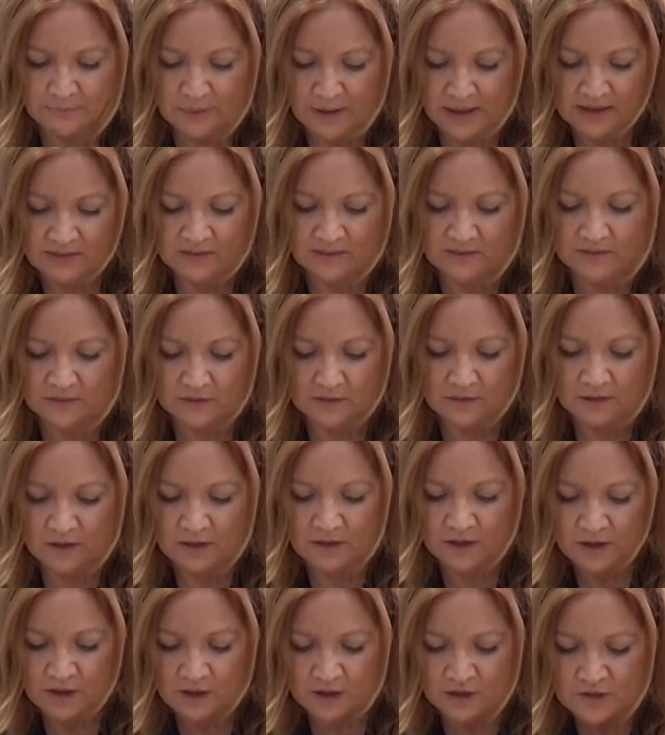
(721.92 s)
a pencil,
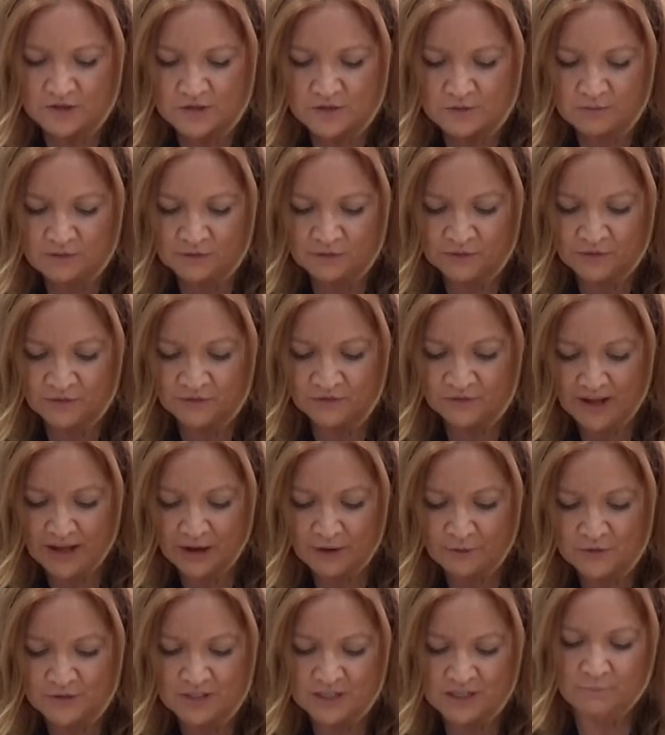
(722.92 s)
we've just
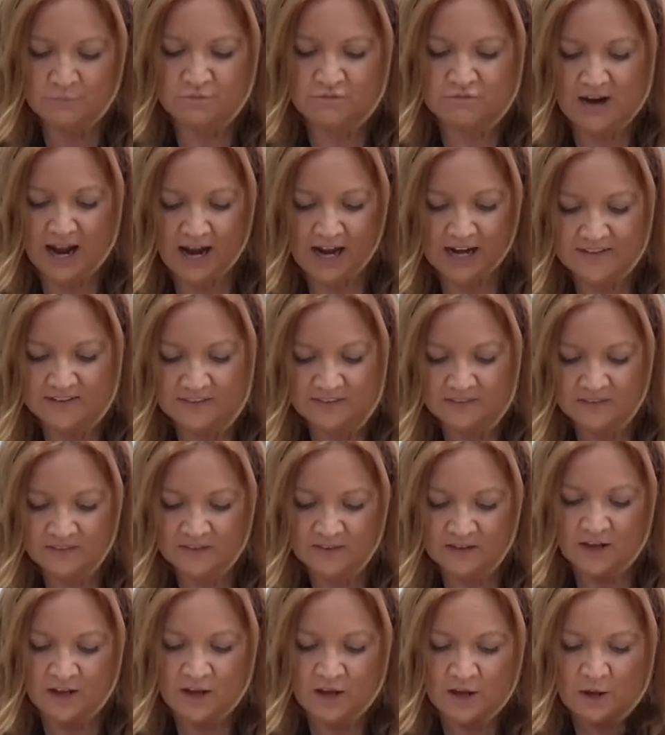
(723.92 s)
found in
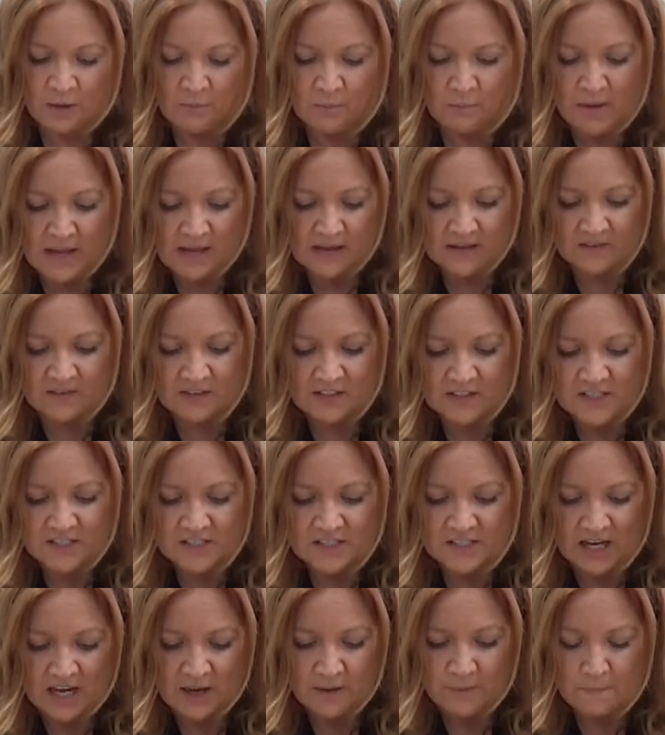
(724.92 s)
practice makes
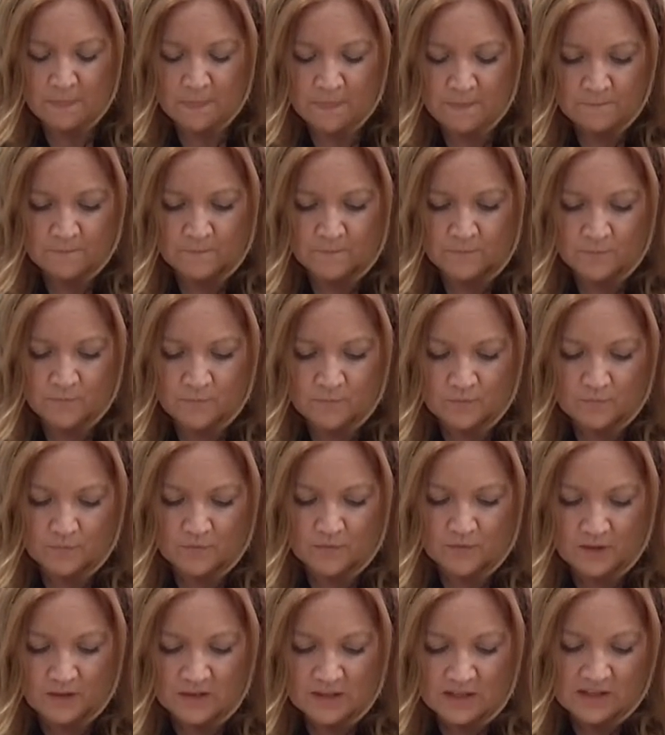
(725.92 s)
it
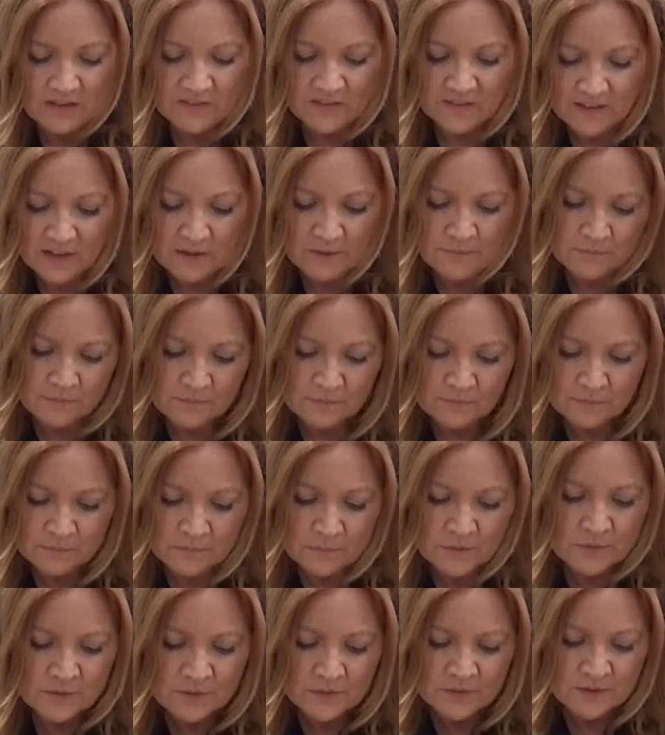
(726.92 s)
easier
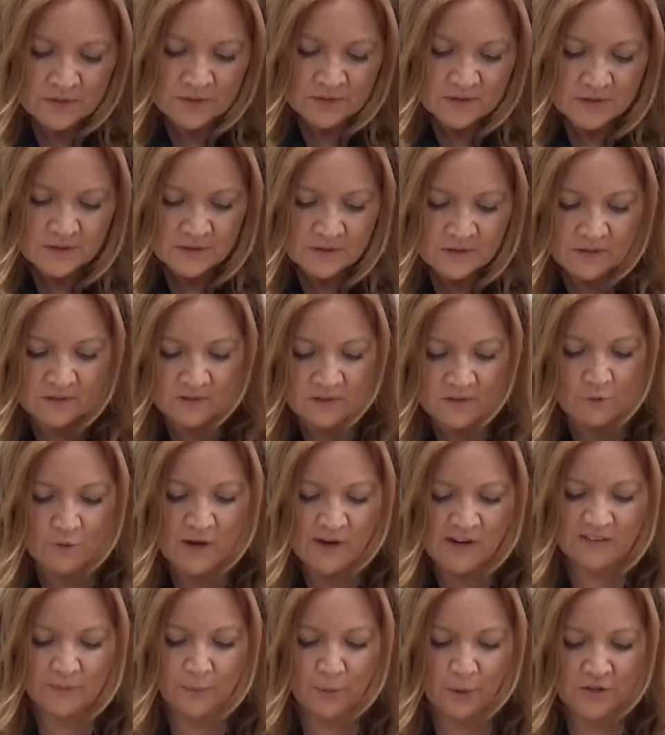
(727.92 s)
to
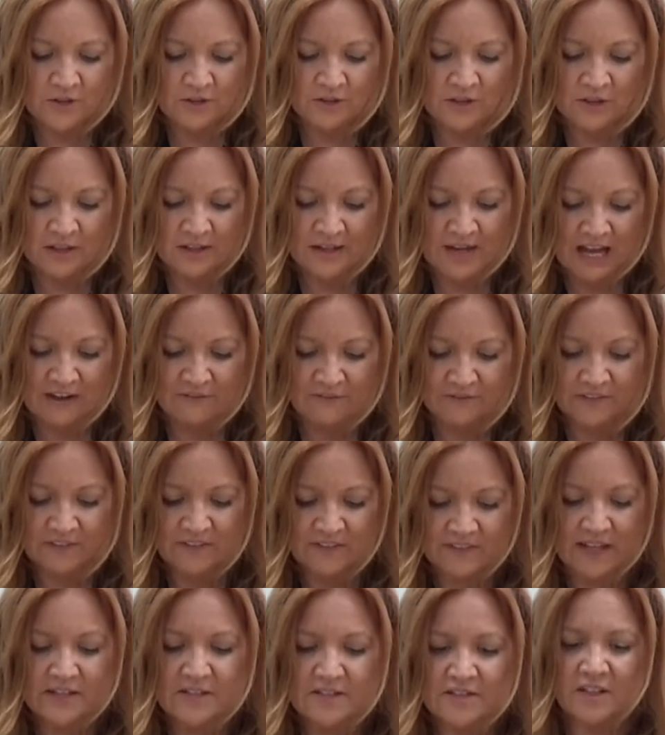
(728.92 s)
squeeze the bottle and have the
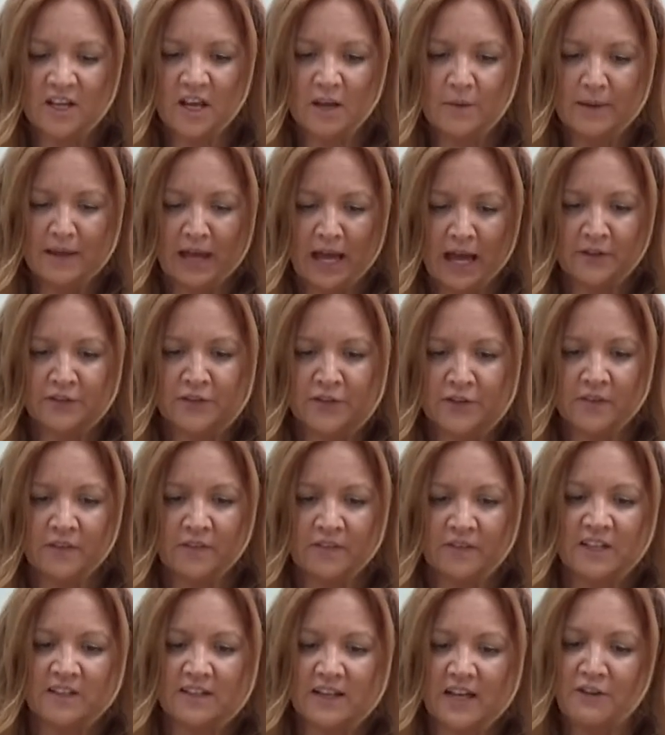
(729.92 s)
scent coming out. So you can
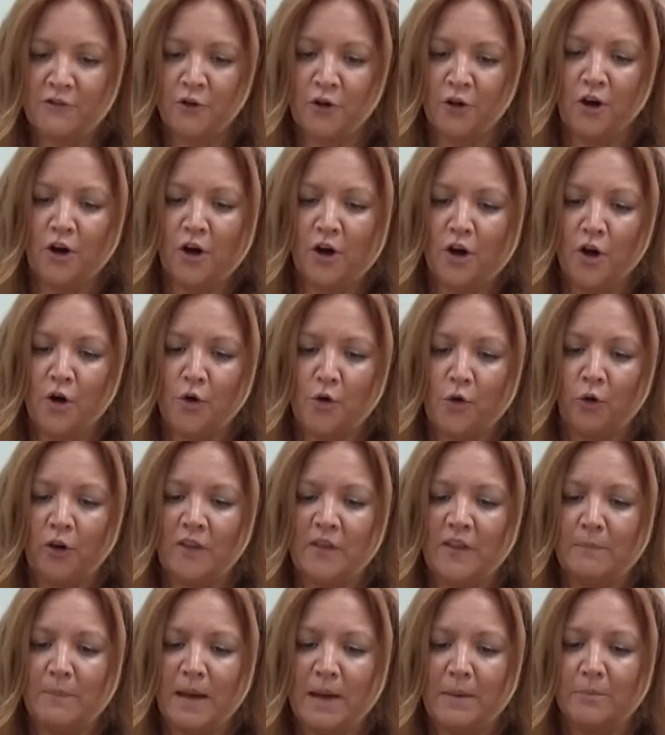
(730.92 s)
see there I've got a hole
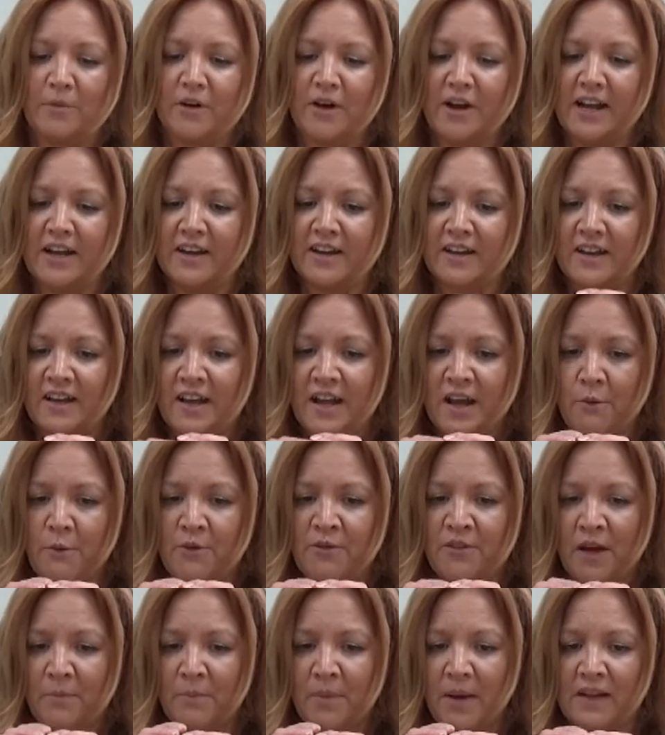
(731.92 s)
in the membrane
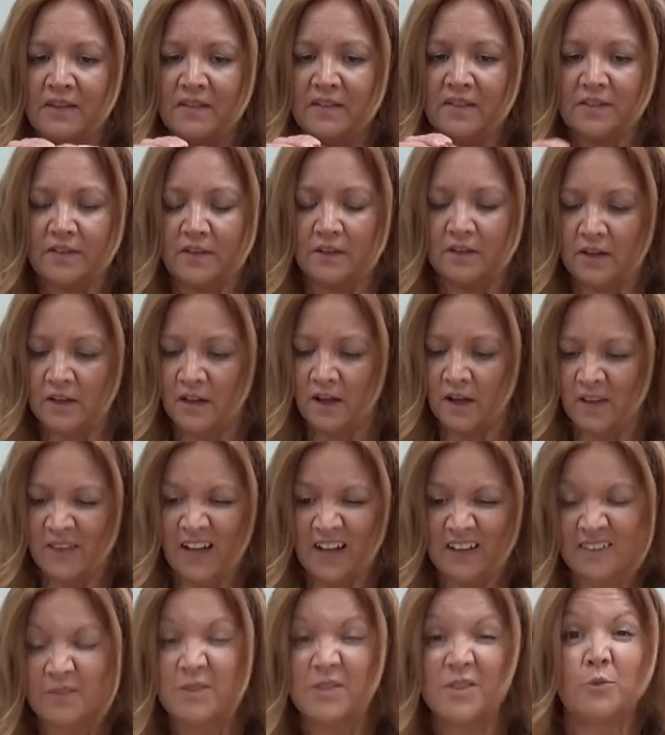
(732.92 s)
with that pencil, and
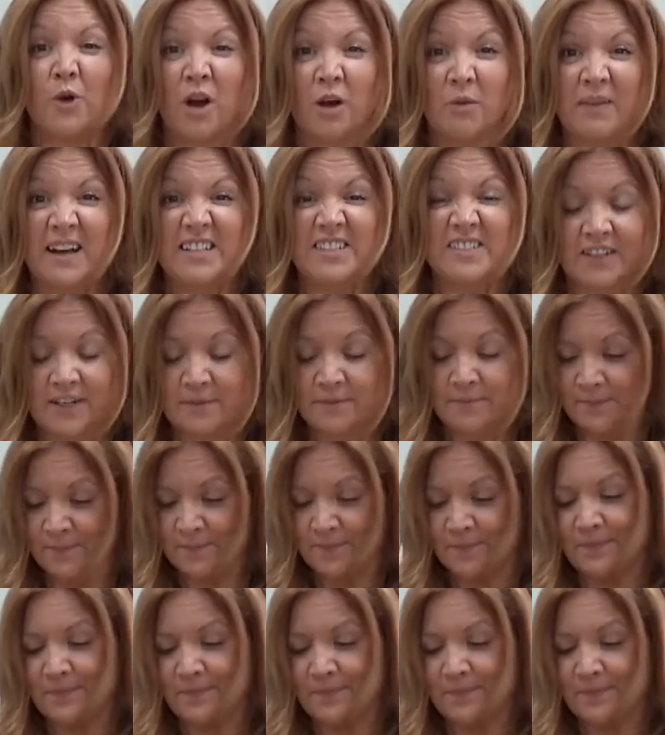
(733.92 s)
that seems to work better.